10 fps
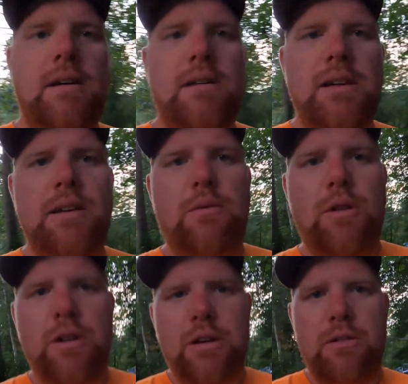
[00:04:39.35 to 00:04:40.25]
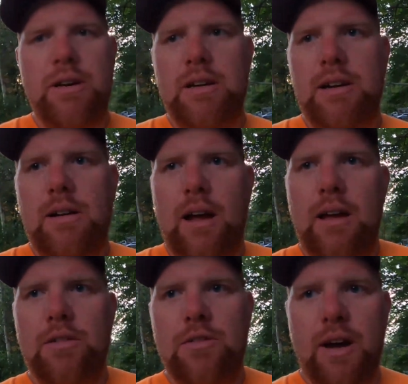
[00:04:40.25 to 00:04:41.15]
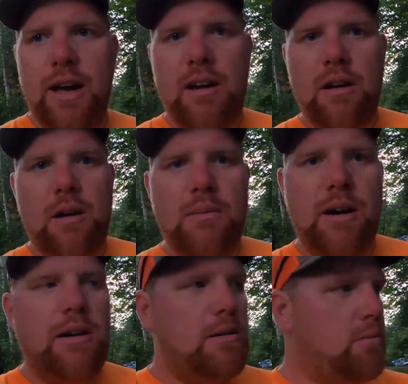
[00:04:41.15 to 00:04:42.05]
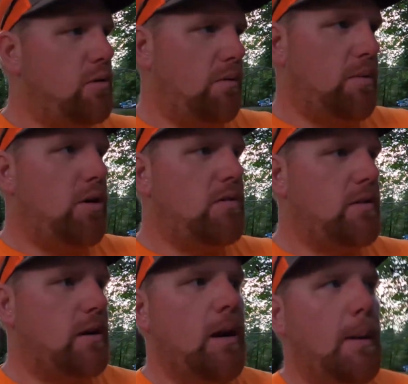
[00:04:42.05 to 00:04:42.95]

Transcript: didn't want to go in there, and so I had to come out and move them over.